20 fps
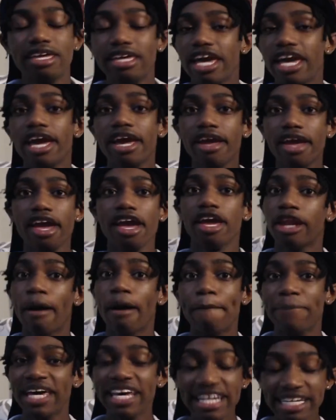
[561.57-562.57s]
It the
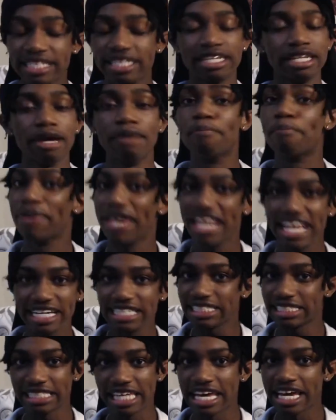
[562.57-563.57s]
biggest the
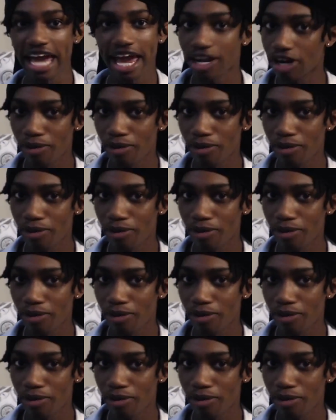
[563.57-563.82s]
biggest thing ain't